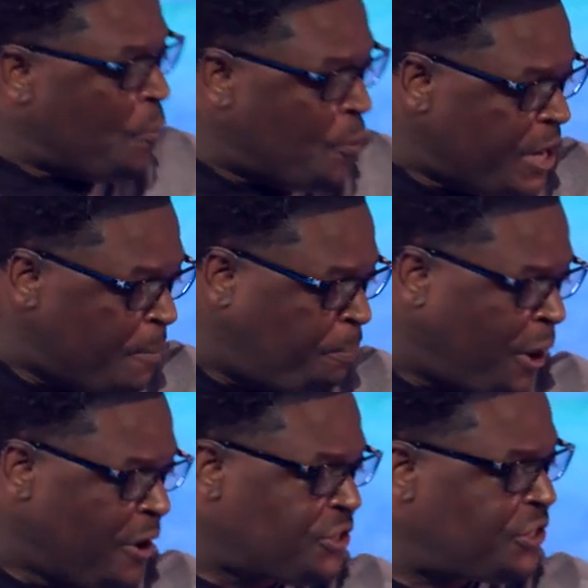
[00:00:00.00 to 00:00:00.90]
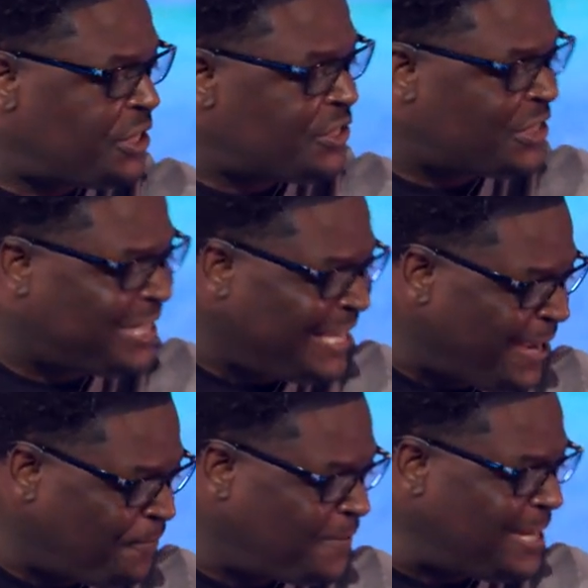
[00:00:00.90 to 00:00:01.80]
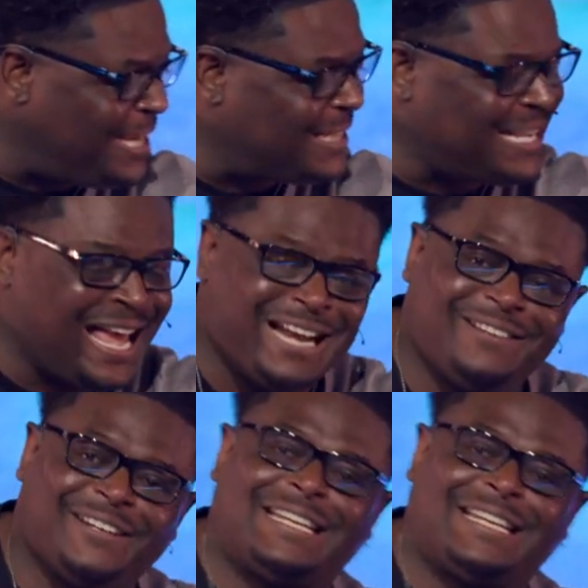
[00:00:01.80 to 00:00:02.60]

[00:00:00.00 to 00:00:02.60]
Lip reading: when a person's gifting is ahead of their